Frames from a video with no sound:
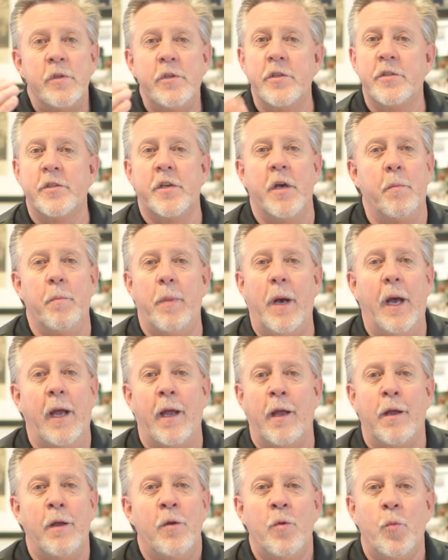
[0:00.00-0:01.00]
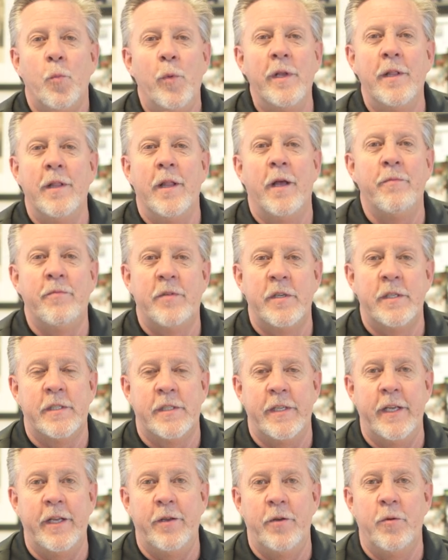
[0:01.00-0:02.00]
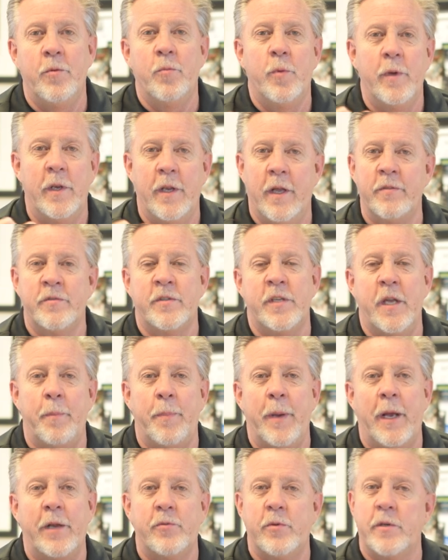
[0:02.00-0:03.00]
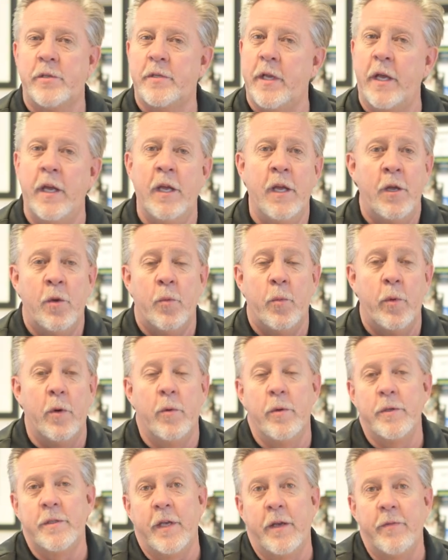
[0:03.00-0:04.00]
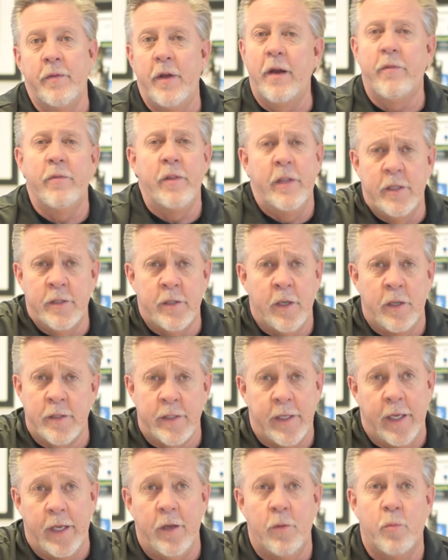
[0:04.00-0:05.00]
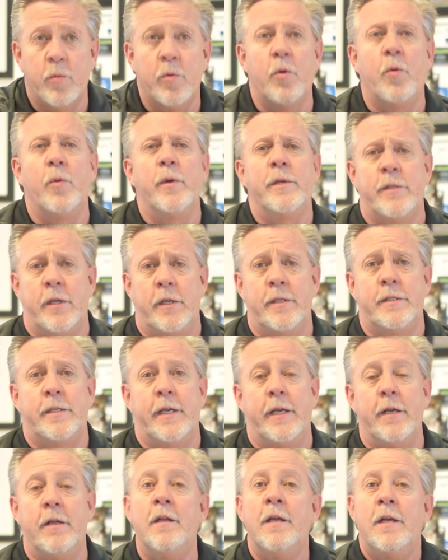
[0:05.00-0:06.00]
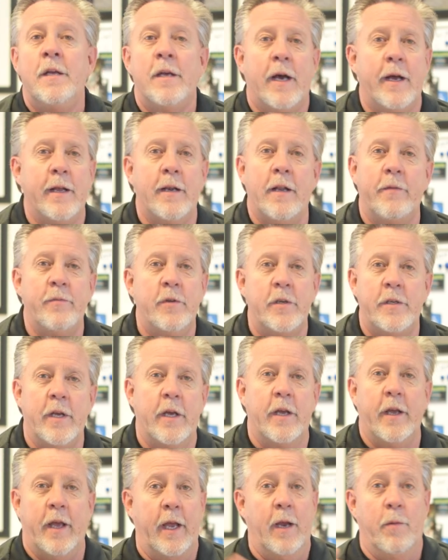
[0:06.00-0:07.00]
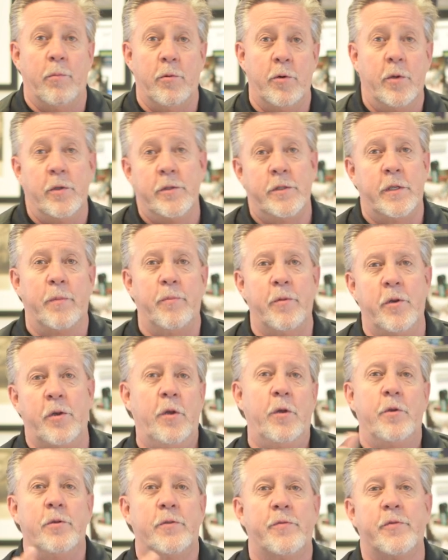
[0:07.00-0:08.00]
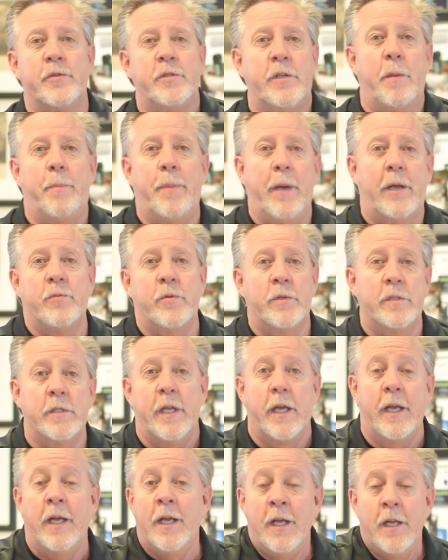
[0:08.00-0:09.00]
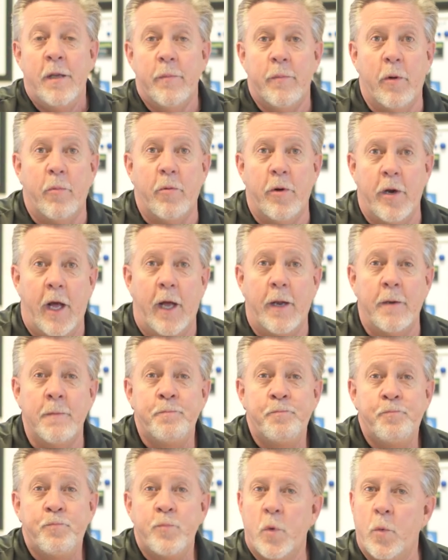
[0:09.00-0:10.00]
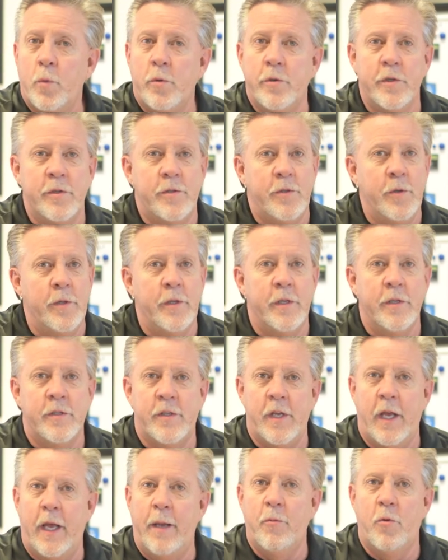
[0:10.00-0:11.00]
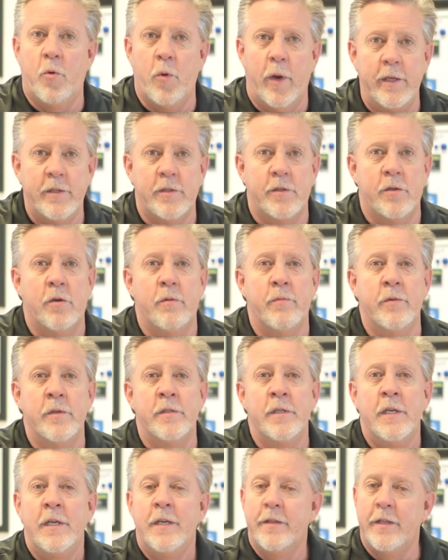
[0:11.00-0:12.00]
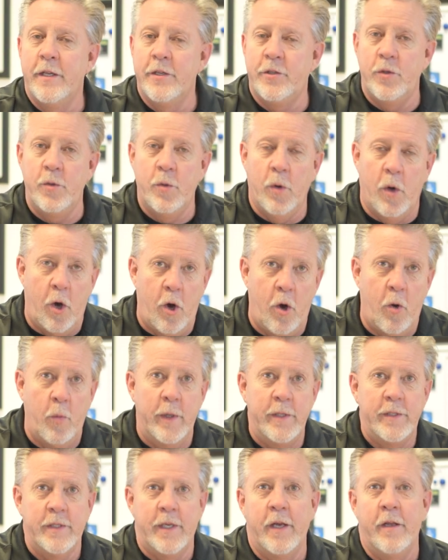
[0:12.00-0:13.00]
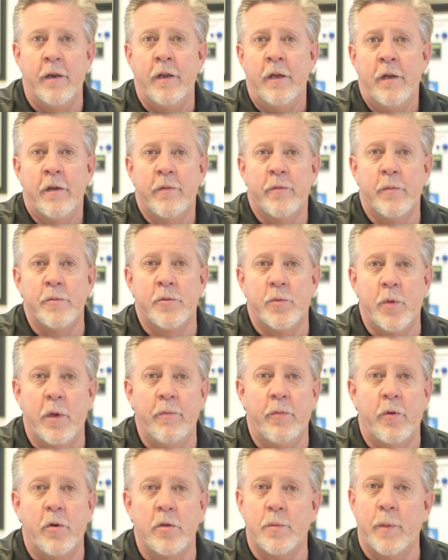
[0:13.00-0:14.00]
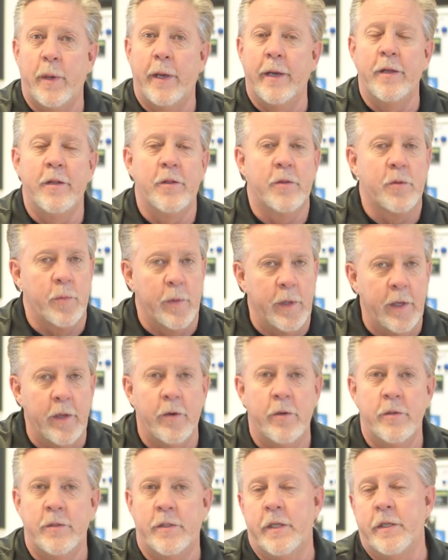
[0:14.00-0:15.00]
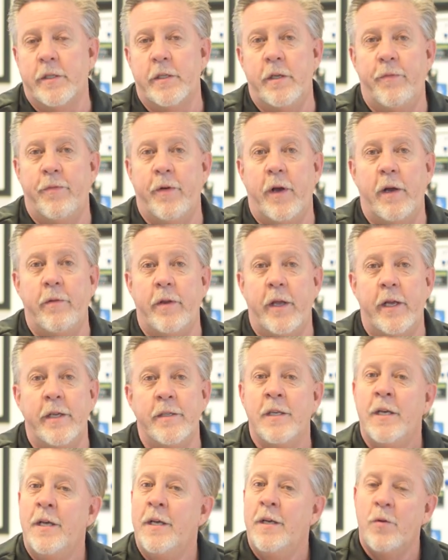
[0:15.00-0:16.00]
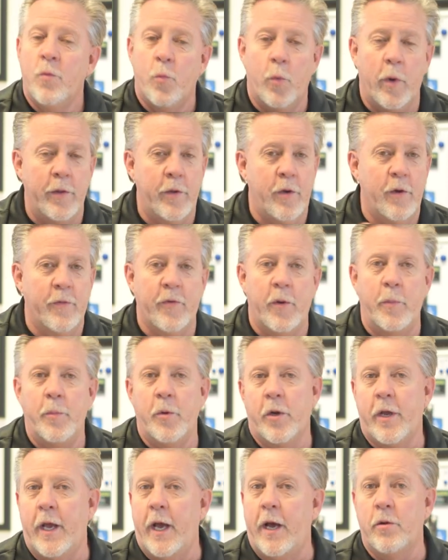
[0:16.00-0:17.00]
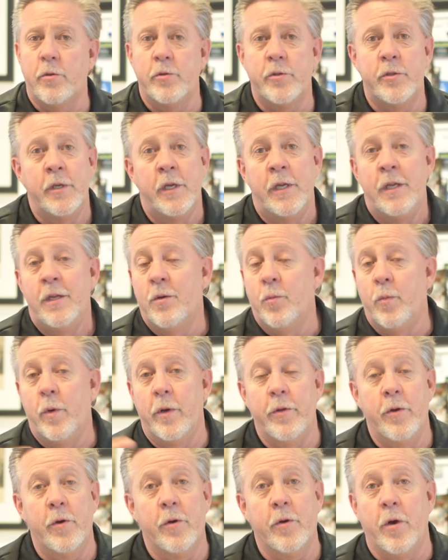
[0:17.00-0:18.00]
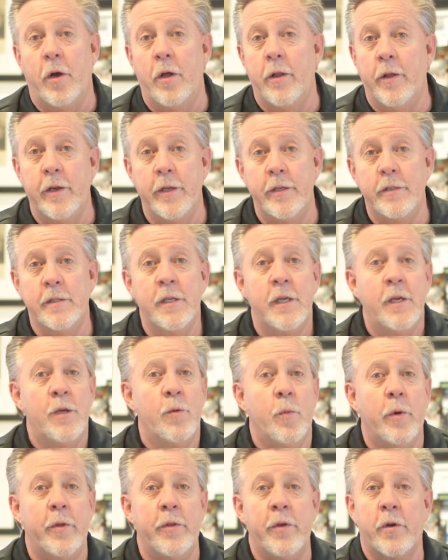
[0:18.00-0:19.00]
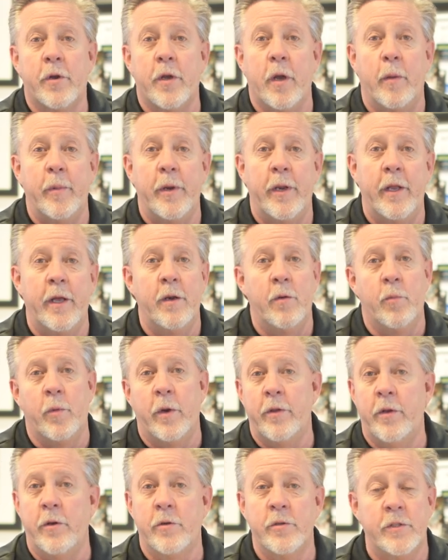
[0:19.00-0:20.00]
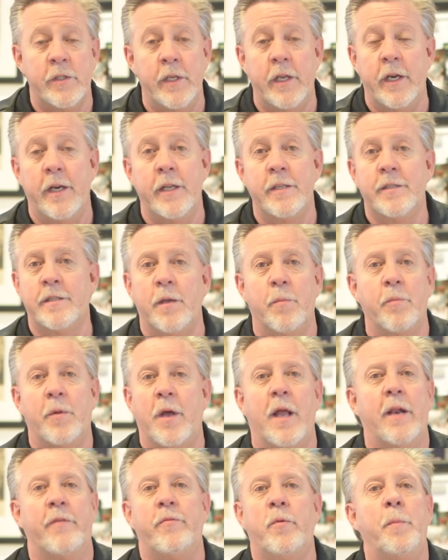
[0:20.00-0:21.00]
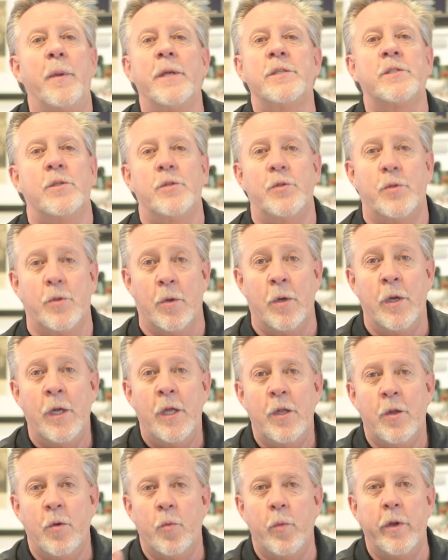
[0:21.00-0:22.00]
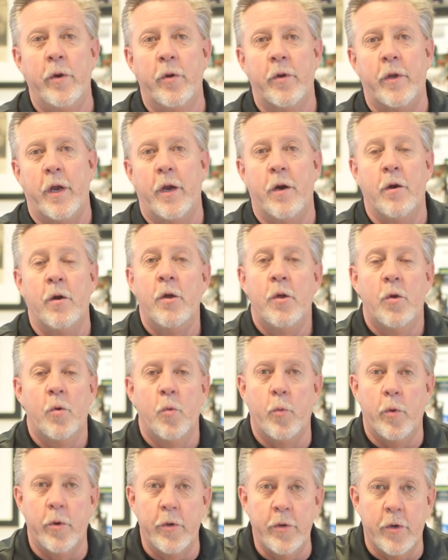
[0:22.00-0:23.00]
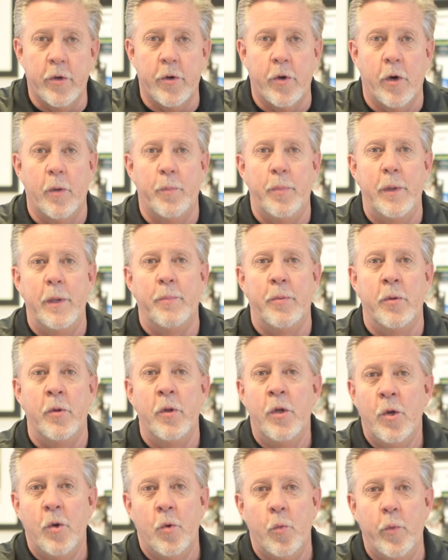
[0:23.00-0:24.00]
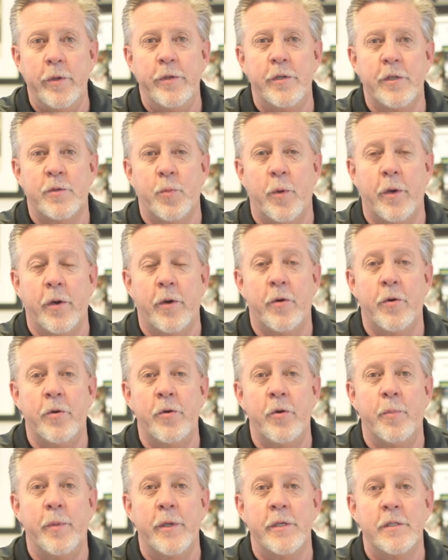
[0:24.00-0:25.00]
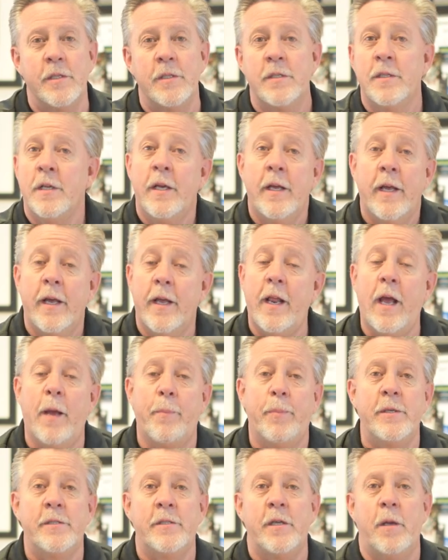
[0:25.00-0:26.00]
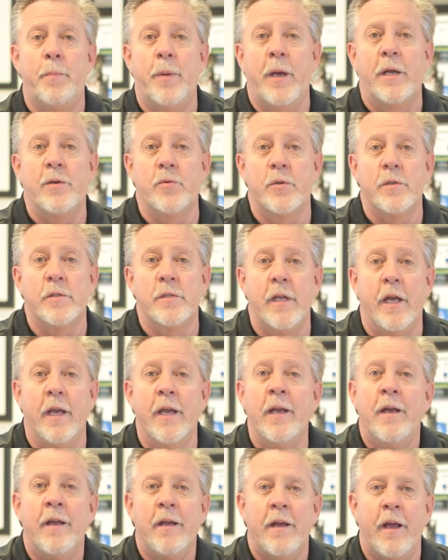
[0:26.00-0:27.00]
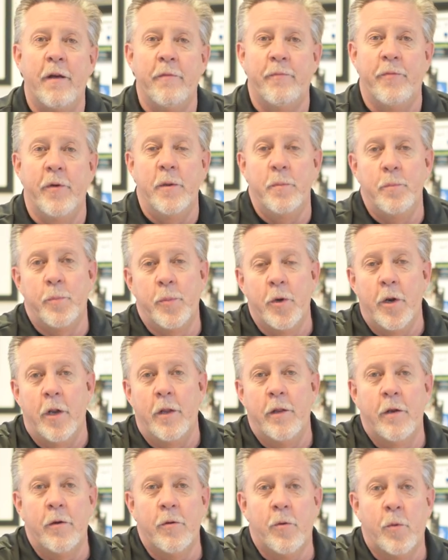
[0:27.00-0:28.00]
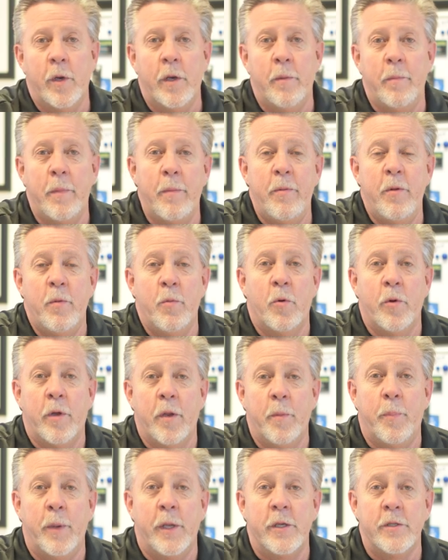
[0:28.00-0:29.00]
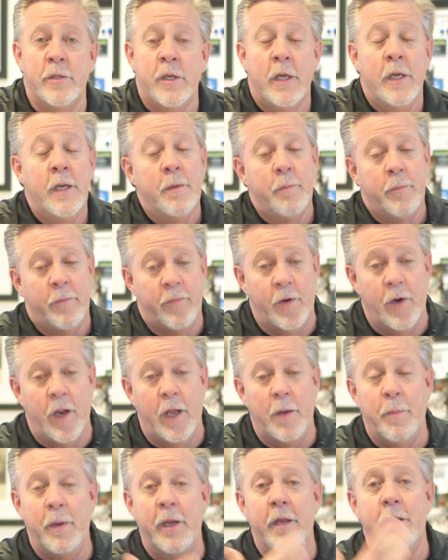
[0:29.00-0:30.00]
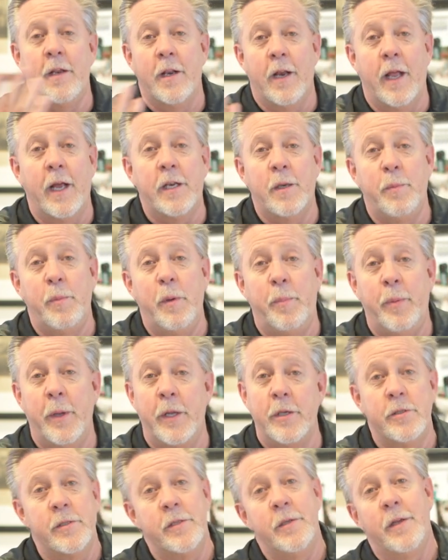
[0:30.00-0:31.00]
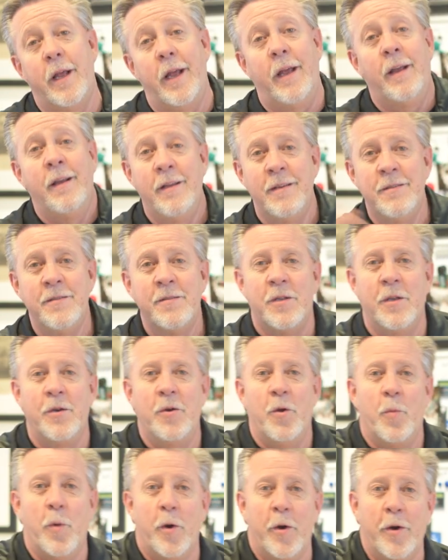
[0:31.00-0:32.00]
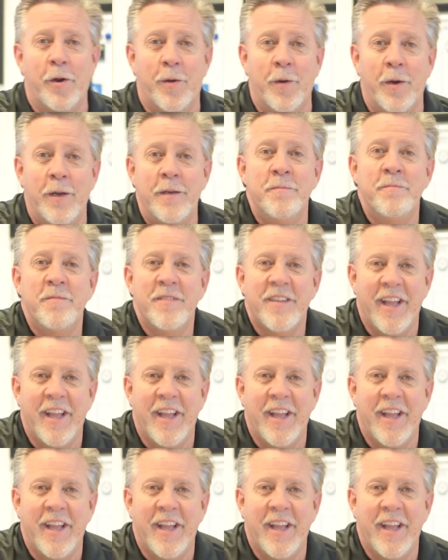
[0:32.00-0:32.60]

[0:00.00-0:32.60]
Just come by. We love to see you. We love St. Patrick's Day. We always have, everything's on sale. We're always on sale. I'd love to tell you, hey, we're doing something huge for St. Patrick's Day, but we're not. We're just doing the same great service that you always get from Street Volkswagen 365 days, whether you're from your couch, whether you're calling us, whether you're coming in, or whether you're sending us some kind of a messenger. We don't care. We're your car people. We just want to earn your business. And happy St. Patrick's Day. Have fun. Put on a little green. Maybe you won't get pinched. If you're like me and you like to be pinched, then don't wear any green.